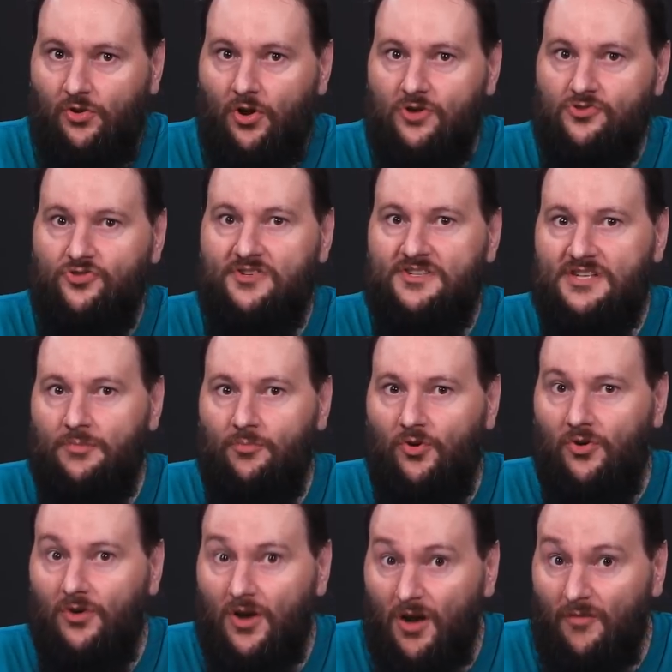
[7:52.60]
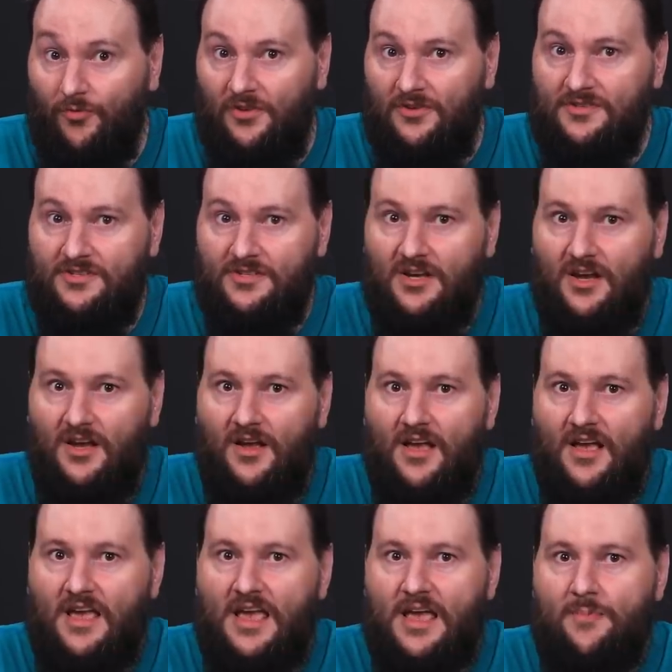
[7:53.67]
a largely similar conference.
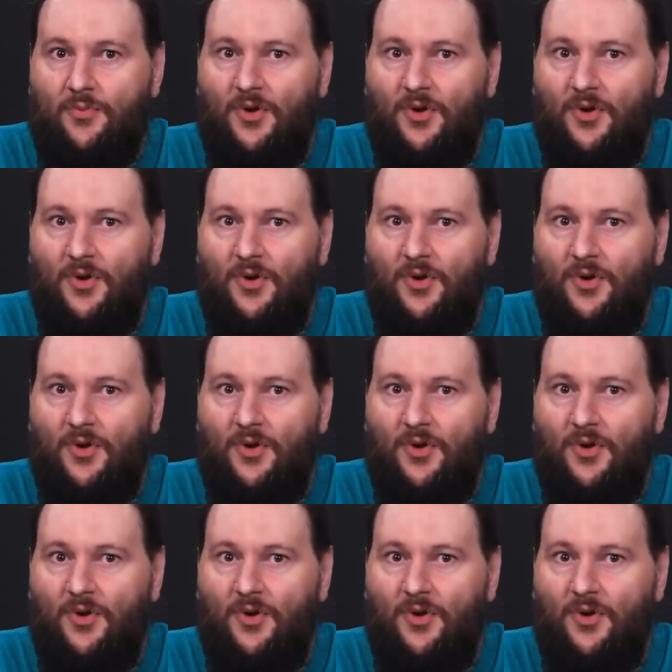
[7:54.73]
It